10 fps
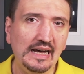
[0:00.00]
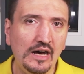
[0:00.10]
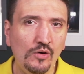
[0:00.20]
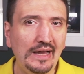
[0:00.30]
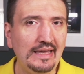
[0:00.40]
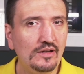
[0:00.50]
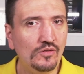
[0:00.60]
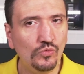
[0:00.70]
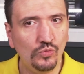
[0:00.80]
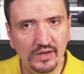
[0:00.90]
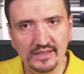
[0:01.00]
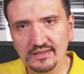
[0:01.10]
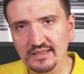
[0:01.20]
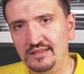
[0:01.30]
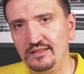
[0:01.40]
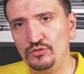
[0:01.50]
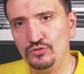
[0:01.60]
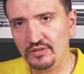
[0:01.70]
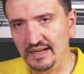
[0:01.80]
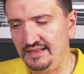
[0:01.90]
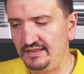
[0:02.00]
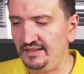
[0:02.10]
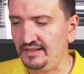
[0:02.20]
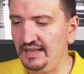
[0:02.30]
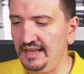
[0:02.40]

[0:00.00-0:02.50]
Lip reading: how I want it to render,